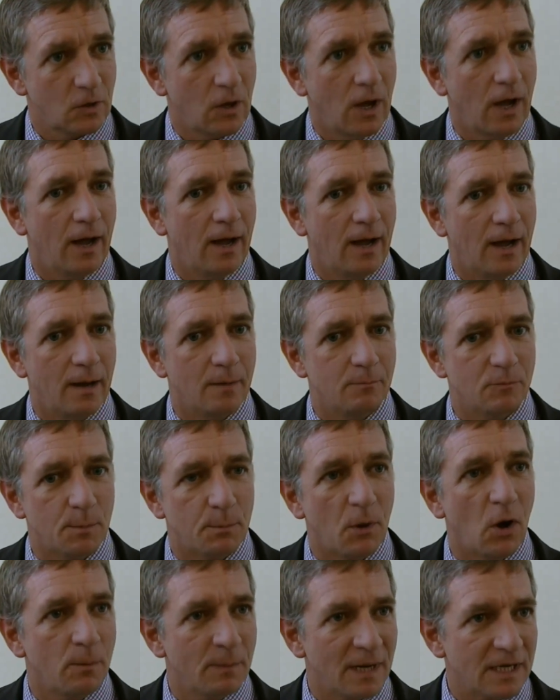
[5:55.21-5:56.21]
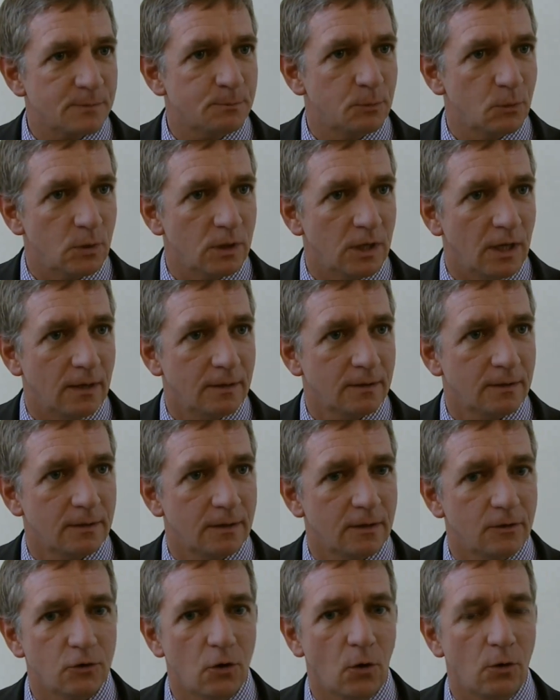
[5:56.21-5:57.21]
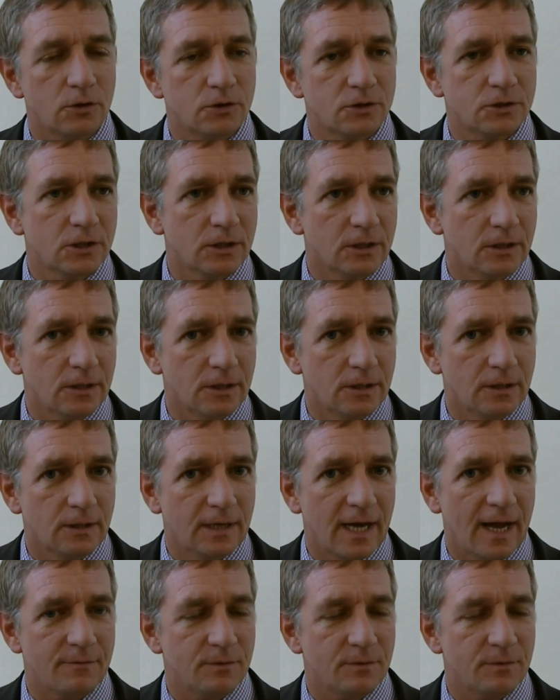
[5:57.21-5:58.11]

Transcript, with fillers: um, the biomass boiler, not uh,